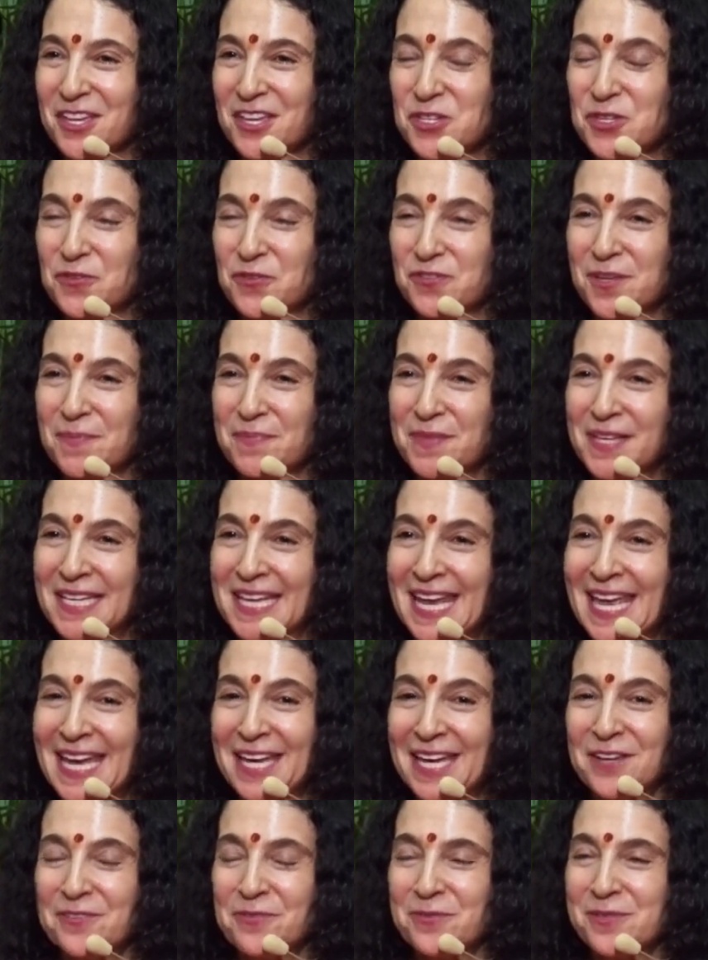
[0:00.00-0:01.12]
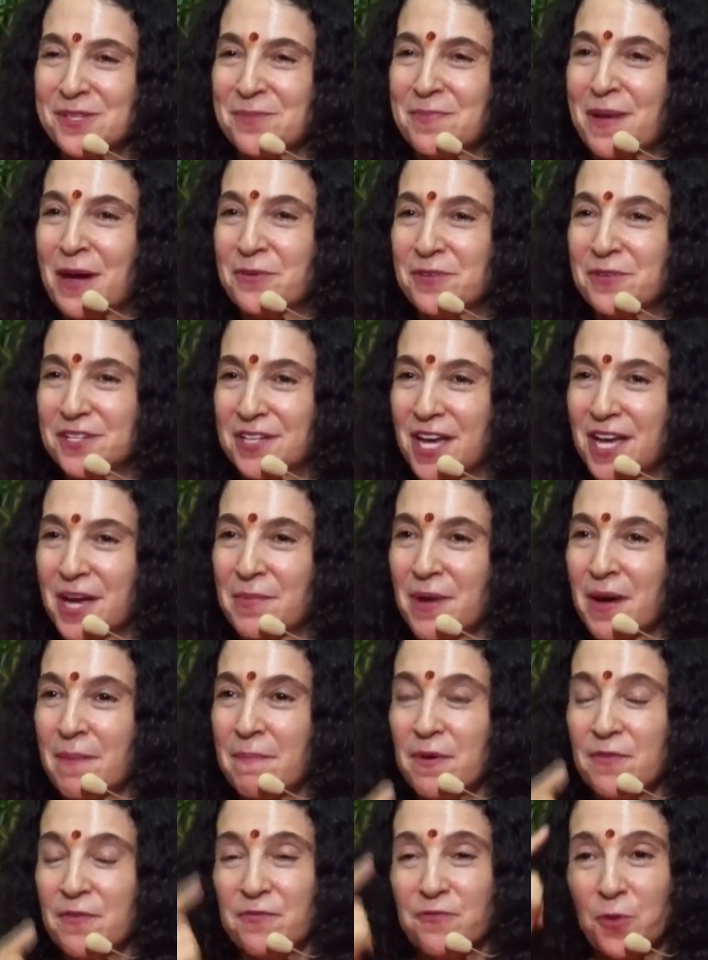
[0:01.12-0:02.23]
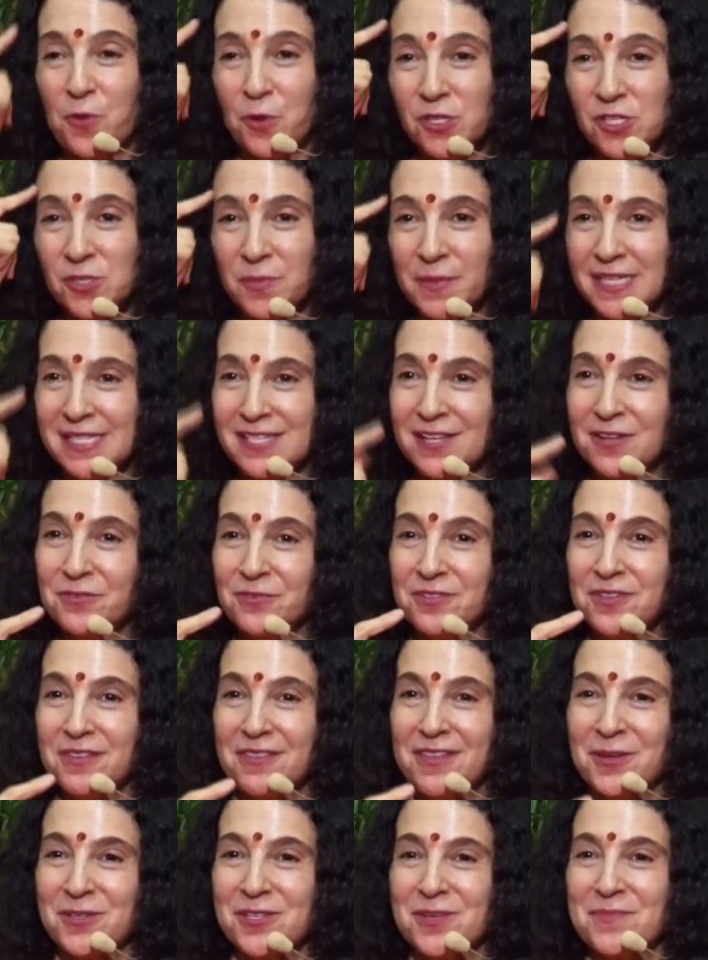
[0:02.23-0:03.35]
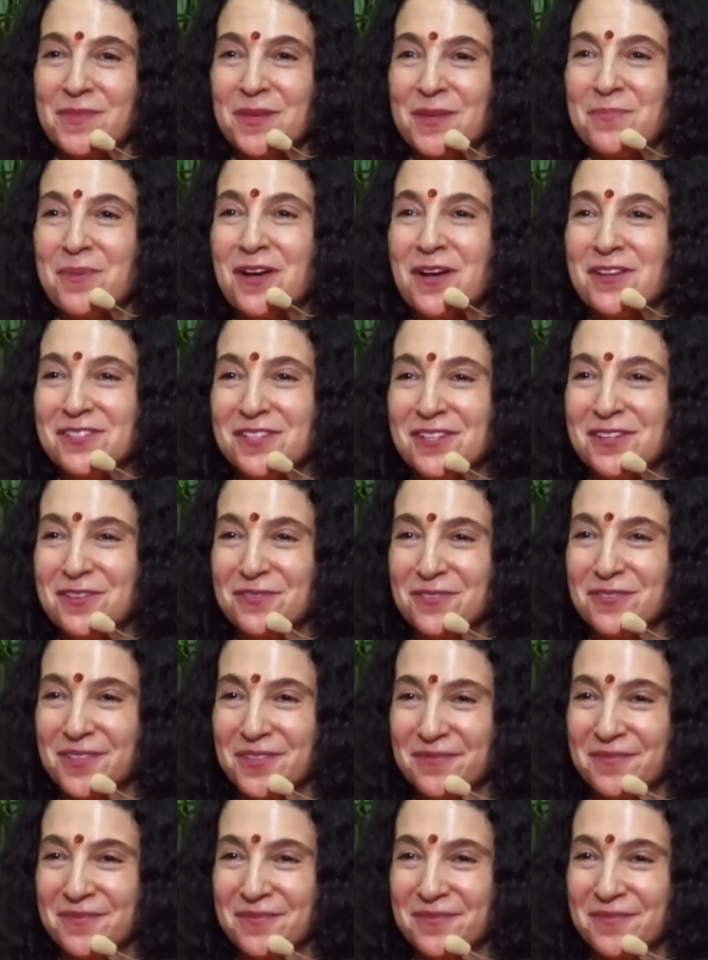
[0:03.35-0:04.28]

So if something negative was about to come up, force myself to think something positive.